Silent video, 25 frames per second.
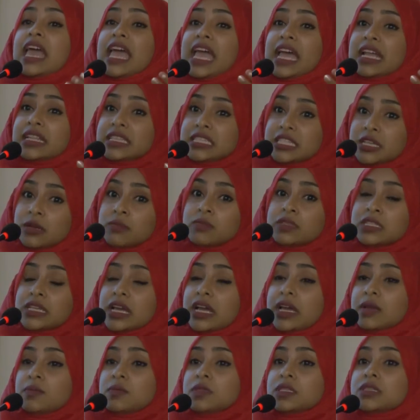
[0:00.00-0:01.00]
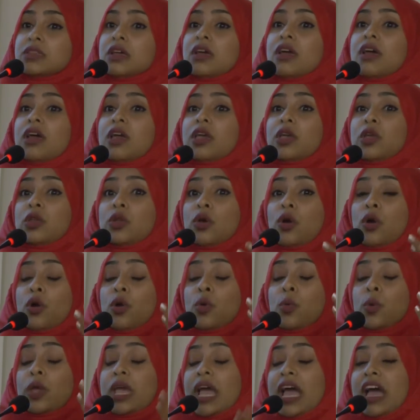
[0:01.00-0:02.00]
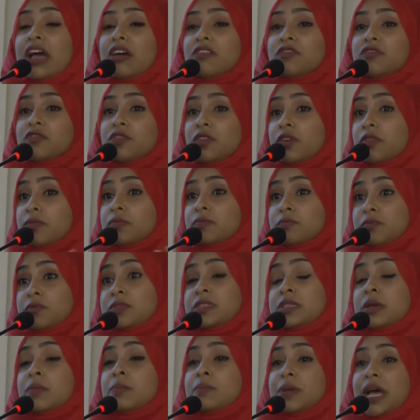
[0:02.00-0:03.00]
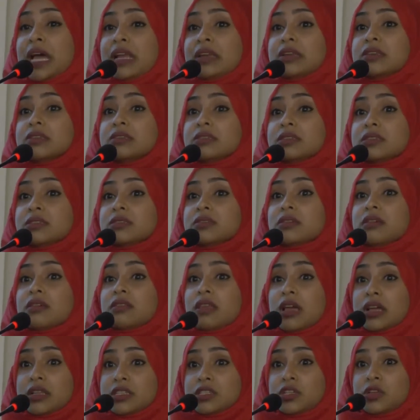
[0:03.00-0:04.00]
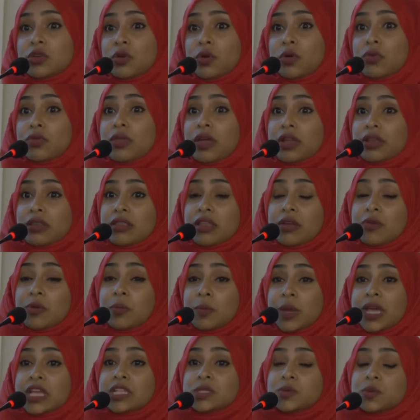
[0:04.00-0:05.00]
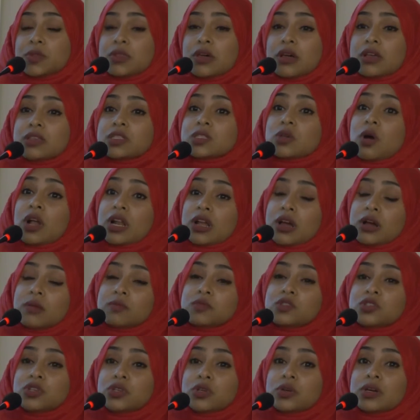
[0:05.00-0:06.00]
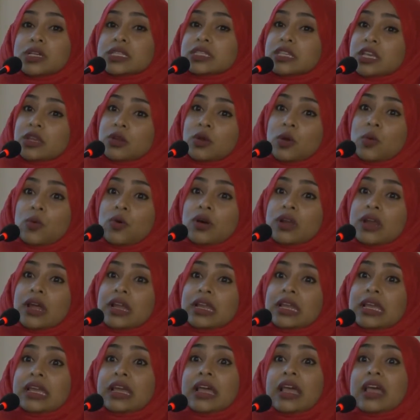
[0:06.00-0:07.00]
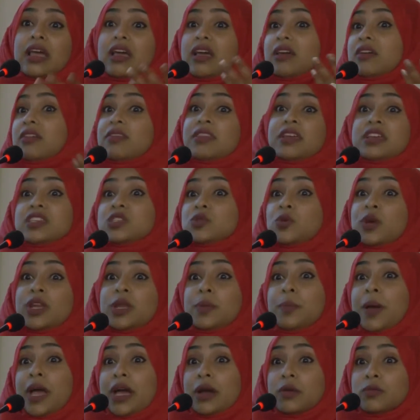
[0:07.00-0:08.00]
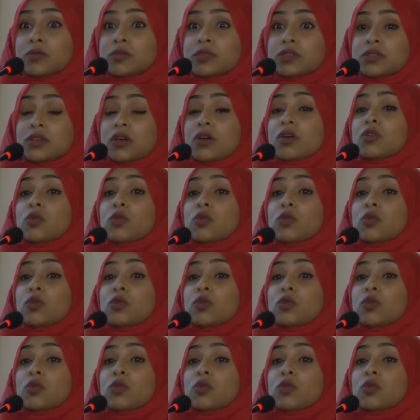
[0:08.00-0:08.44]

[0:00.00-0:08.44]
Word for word: And sometimes you know, we have uh, some balance that, you know, that, that remains with us. So I'll come to you and say, you know what, Ali, there's 20 pounds.